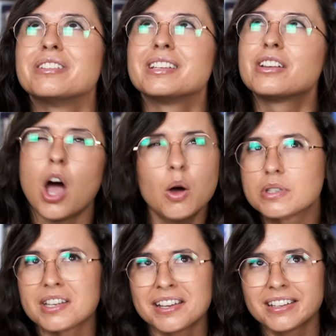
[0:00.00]

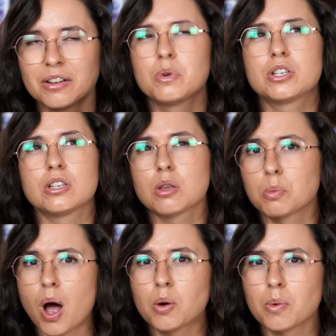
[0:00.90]
cozy, which is the
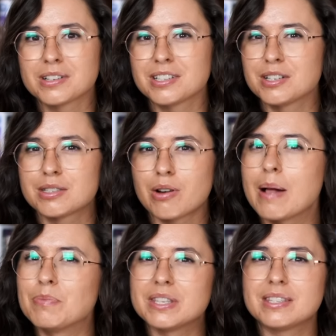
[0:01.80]
wrong word to
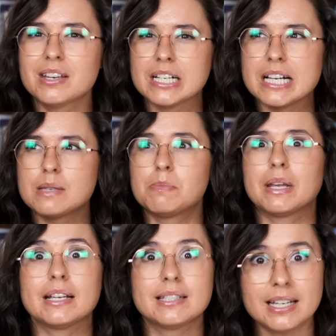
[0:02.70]
describe this series, but
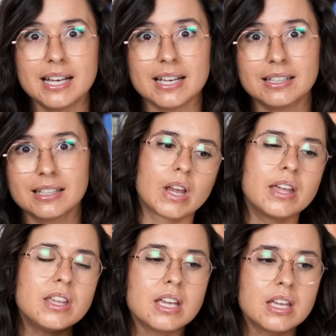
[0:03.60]
I did. I
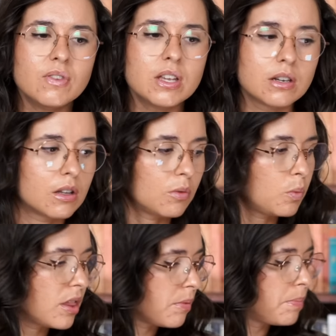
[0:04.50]
think even
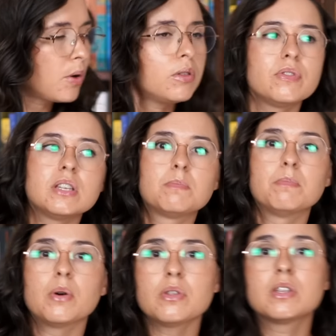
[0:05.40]
with both of these
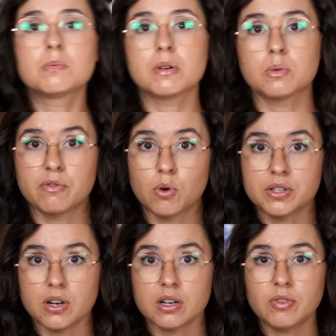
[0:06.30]
books were 4
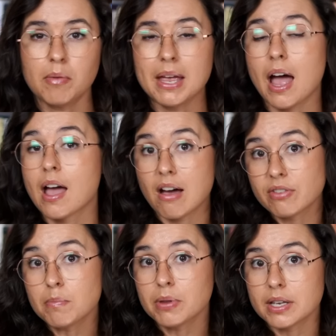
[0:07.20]
stars for me. I have
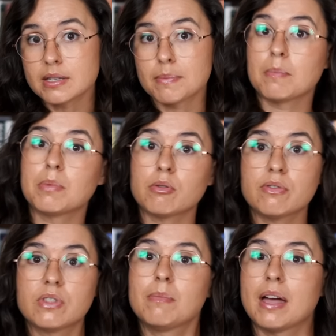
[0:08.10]
complaints about both
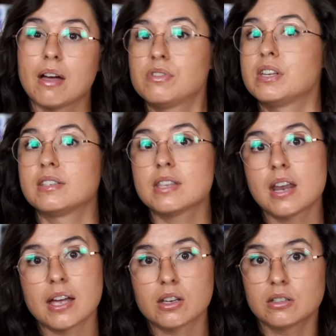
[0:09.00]
of them. I have things that
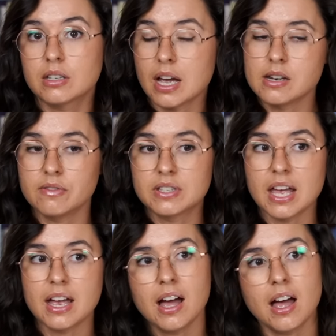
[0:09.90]
I could kind of
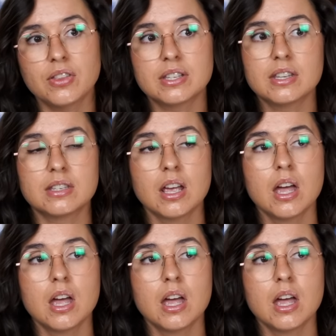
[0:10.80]
say, this is